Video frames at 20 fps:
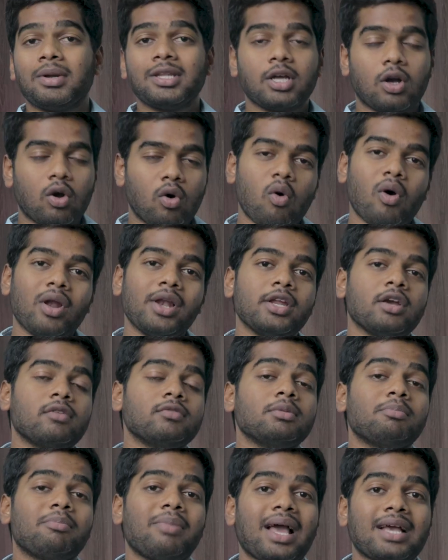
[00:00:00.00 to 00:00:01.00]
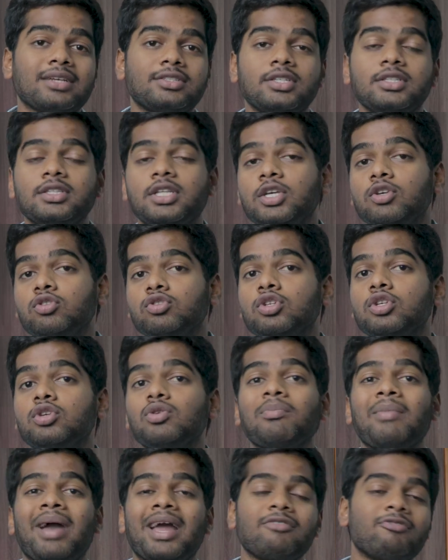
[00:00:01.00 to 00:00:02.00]
but the quality of the plastic they use it to
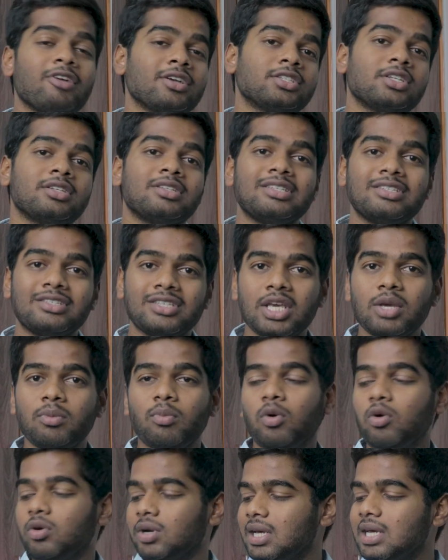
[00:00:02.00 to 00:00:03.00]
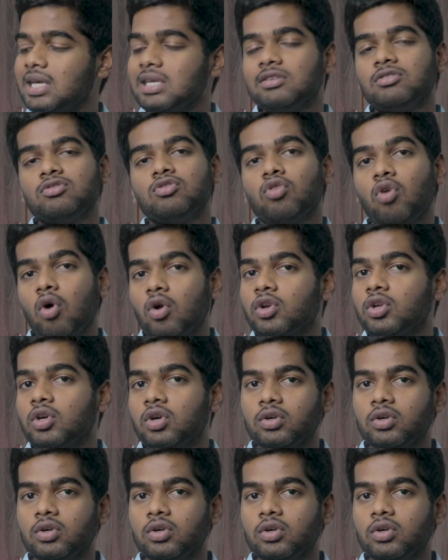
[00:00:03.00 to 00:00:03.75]
manufacture this keyboard is not